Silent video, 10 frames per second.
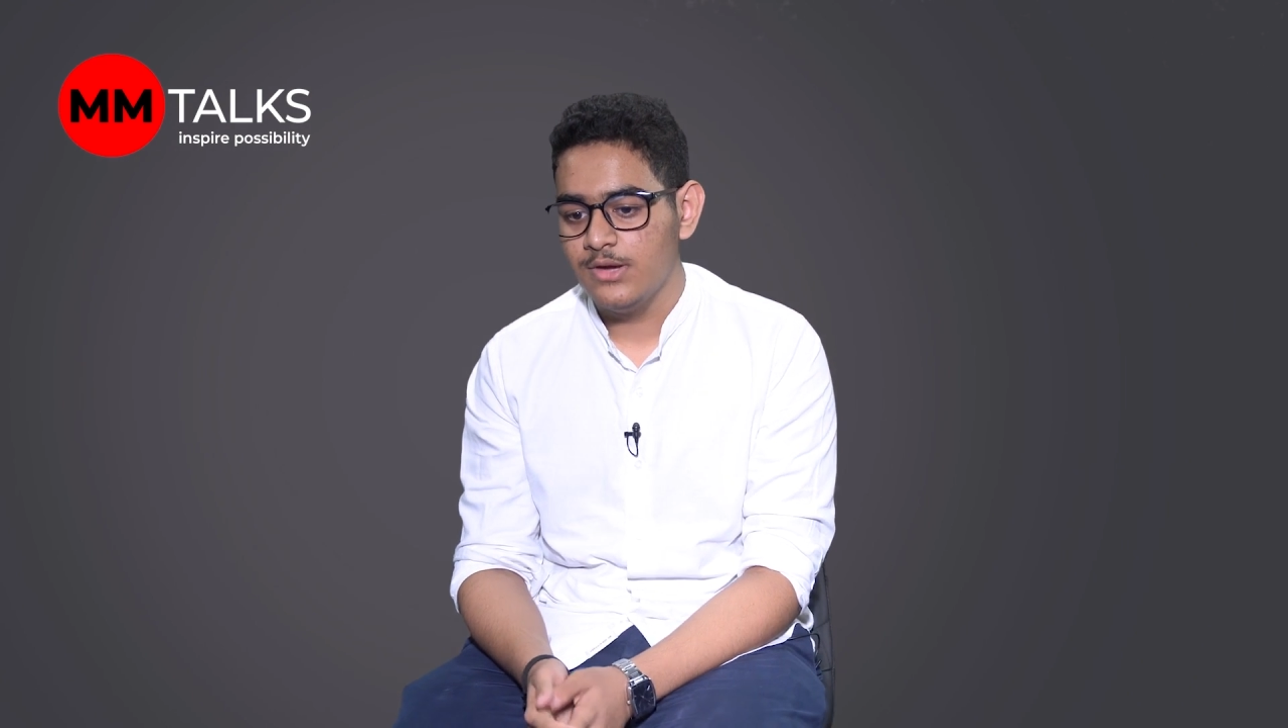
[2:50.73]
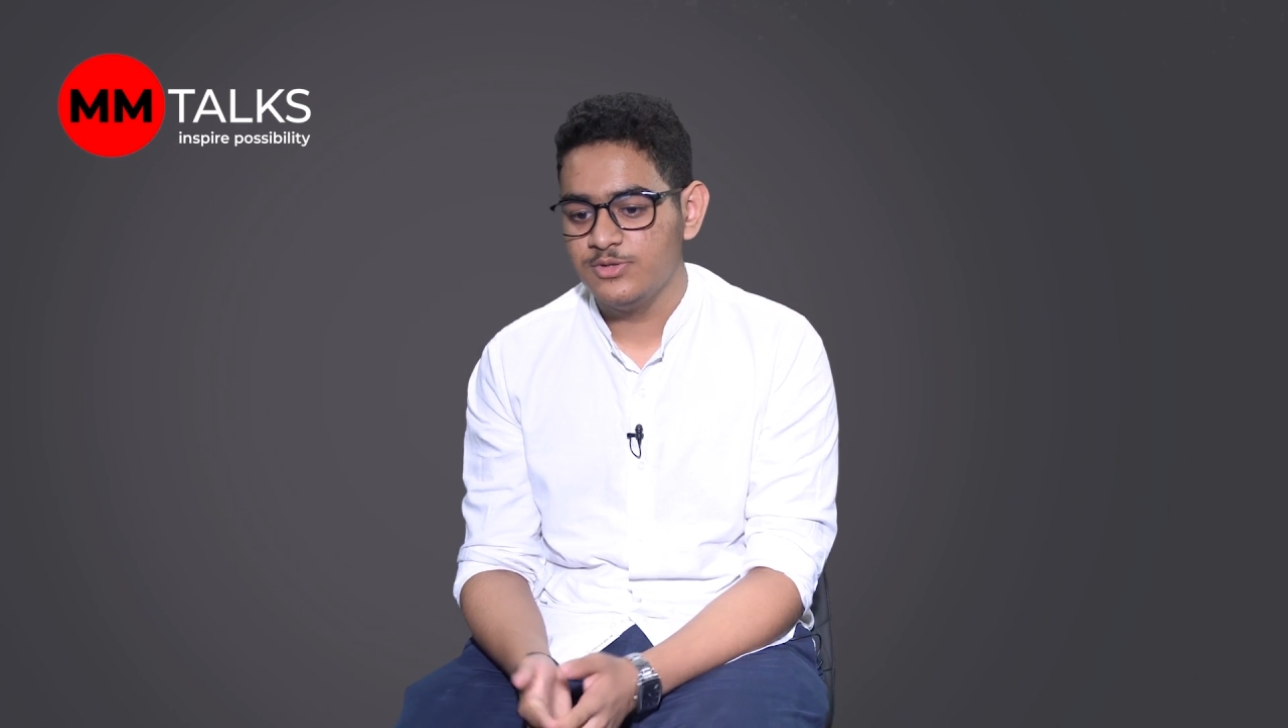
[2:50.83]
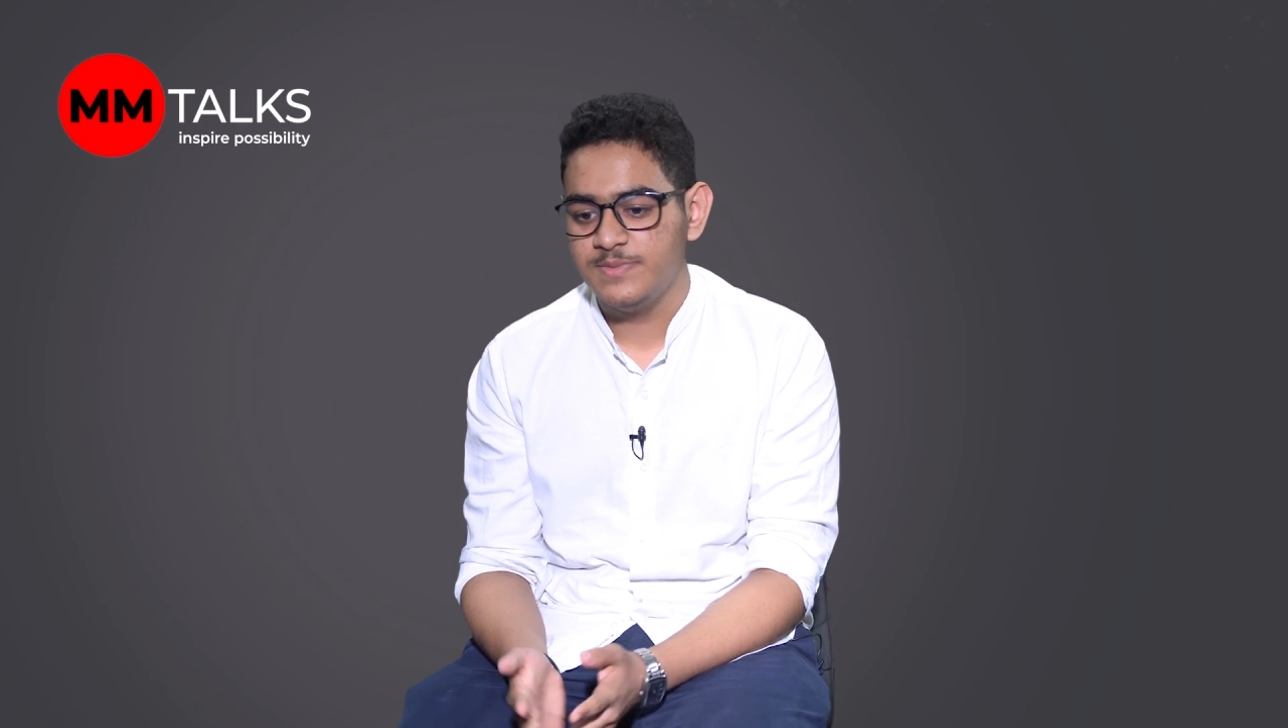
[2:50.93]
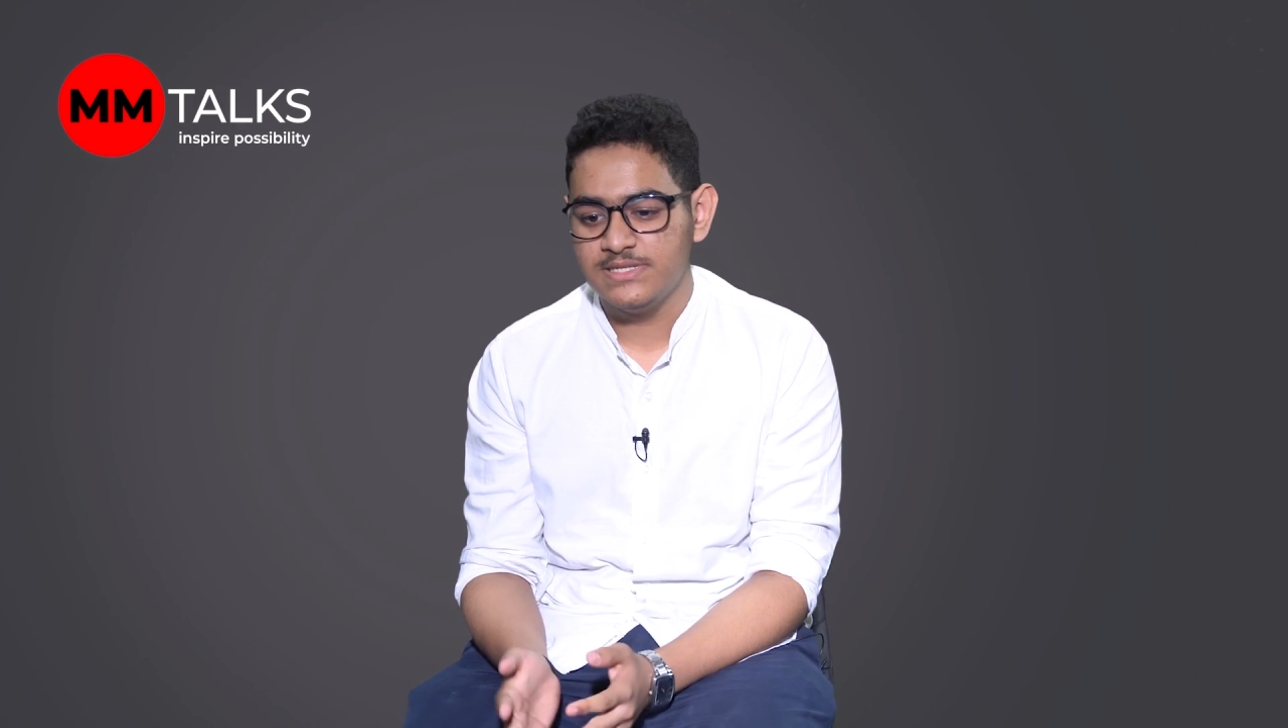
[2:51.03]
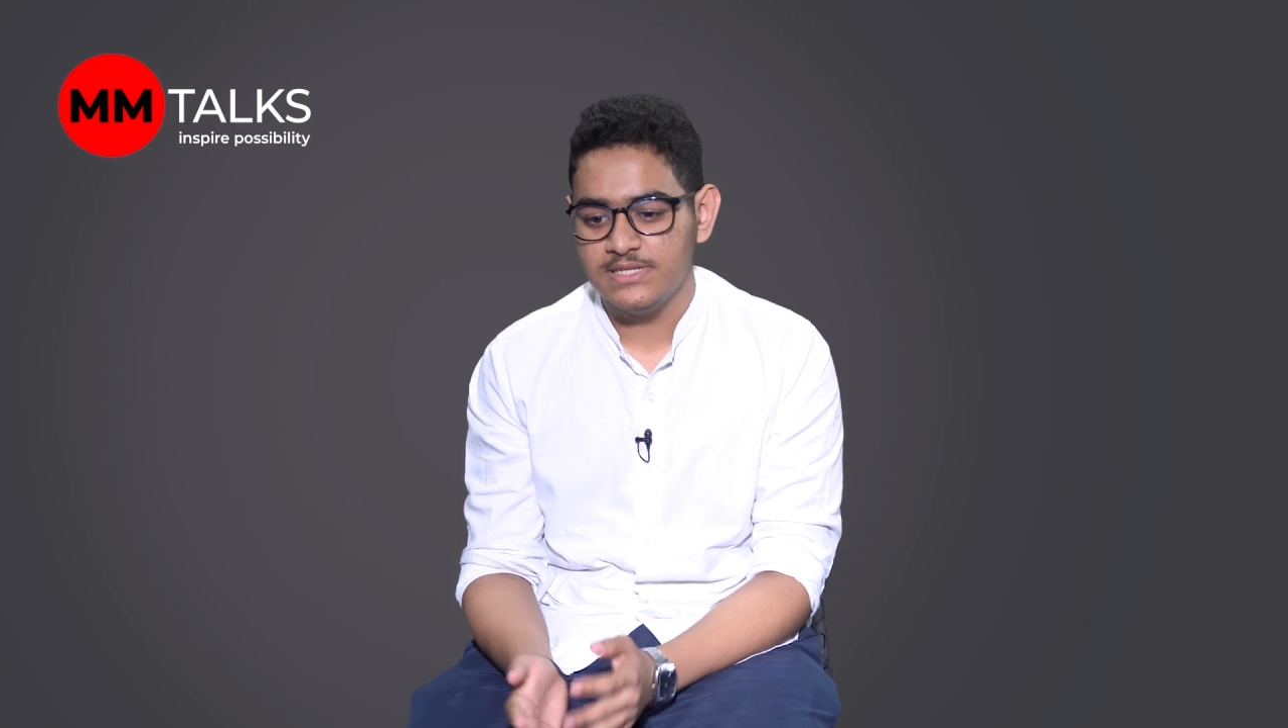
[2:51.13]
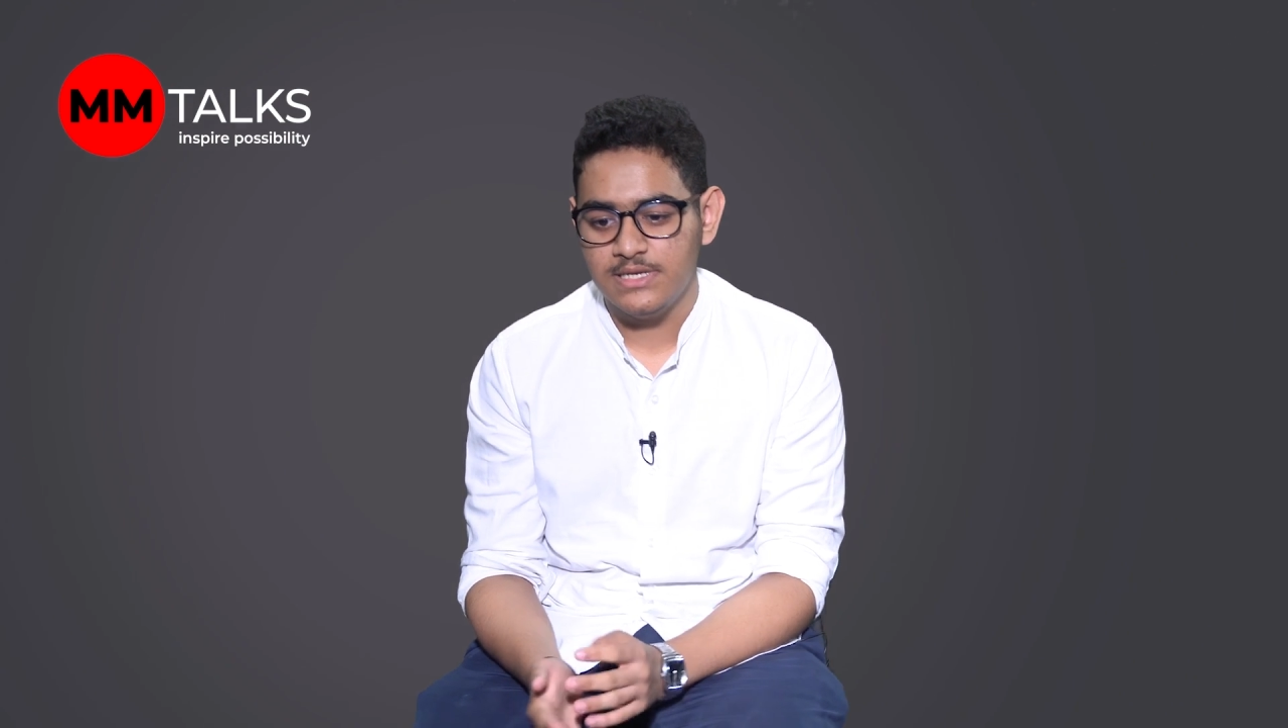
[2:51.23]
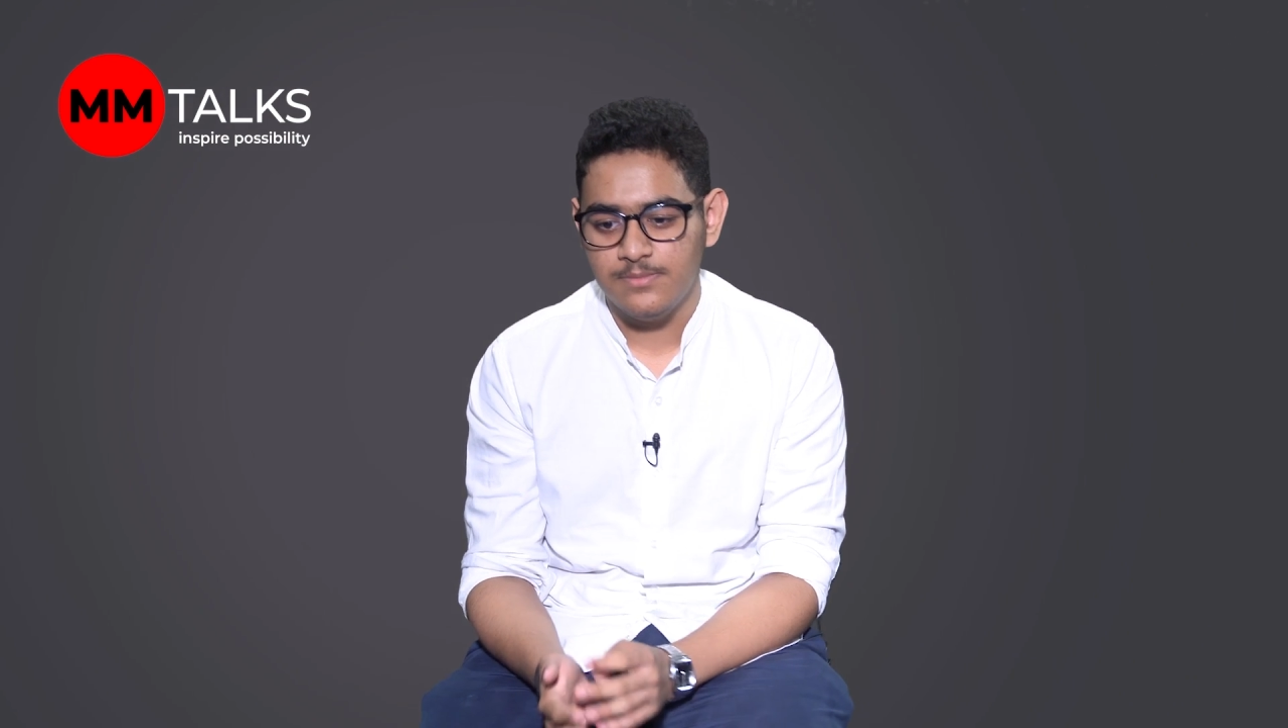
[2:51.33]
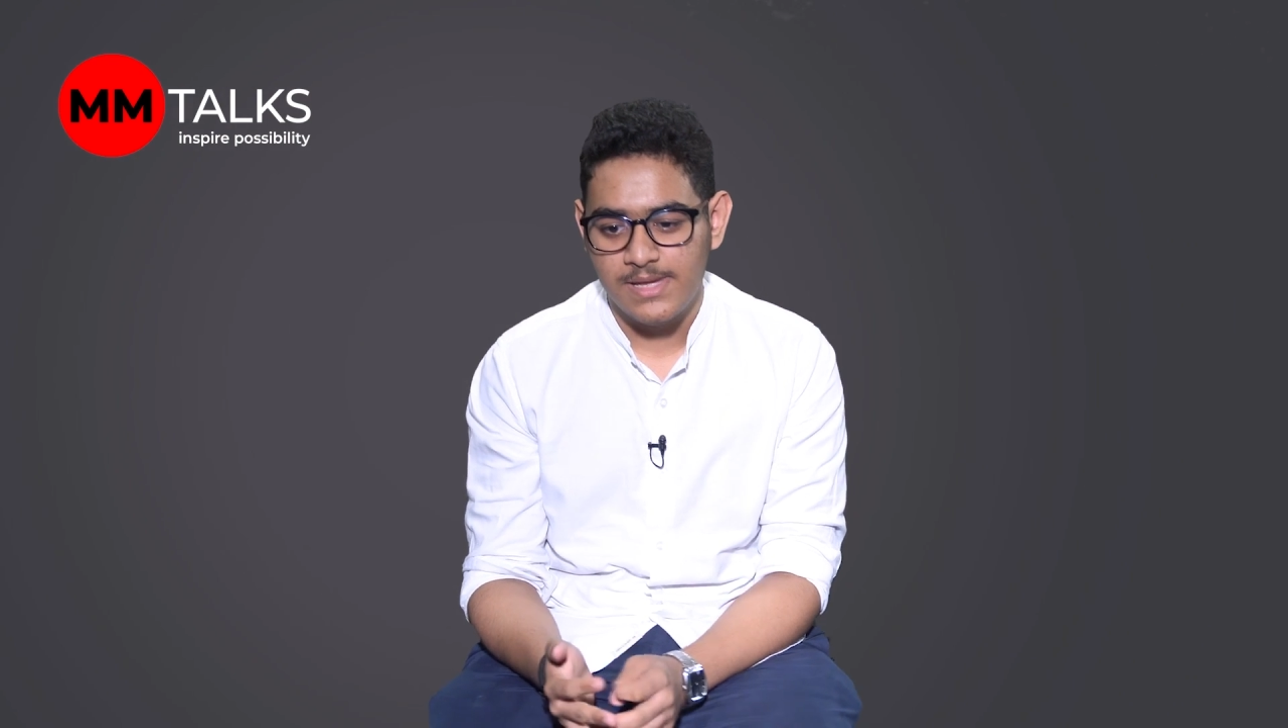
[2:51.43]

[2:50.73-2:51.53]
which basically